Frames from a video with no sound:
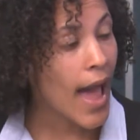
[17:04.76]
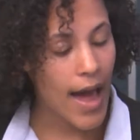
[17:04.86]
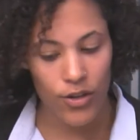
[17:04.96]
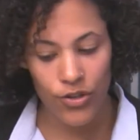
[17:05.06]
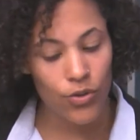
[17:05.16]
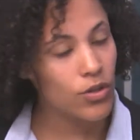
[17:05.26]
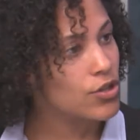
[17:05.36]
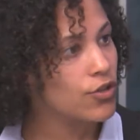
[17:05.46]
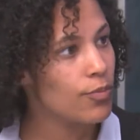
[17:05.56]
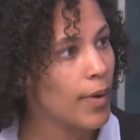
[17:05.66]
And as soon as
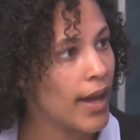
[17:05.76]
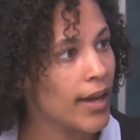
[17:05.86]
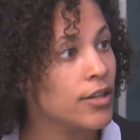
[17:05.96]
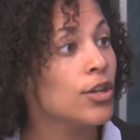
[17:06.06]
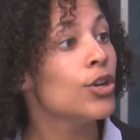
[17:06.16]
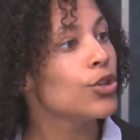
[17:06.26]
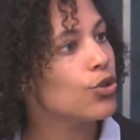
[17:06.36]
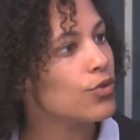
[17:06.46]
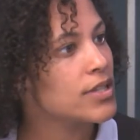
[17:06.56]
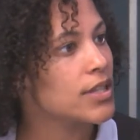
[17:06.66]
you've paid,
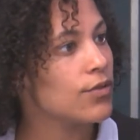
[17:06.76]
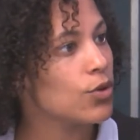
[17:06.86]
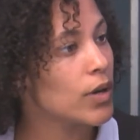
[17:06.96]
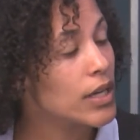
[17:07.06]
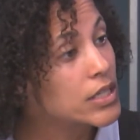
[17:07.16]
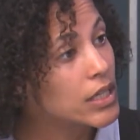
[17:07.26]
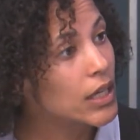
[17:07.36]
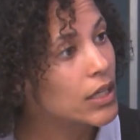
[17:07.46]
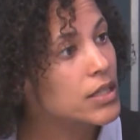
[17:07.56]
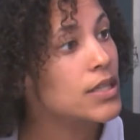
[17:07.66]
you receive your
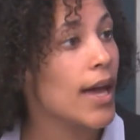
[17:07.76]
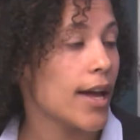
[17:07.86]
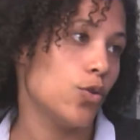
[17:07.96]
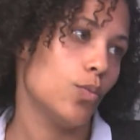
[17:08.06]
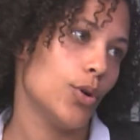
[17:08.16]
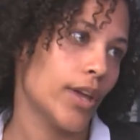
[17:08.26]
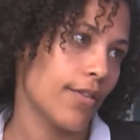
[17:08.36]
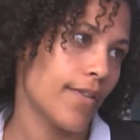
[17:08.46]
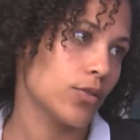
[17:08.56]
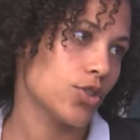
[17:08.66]
e-tickets and your booking
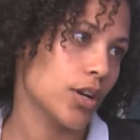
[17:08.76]
voucher.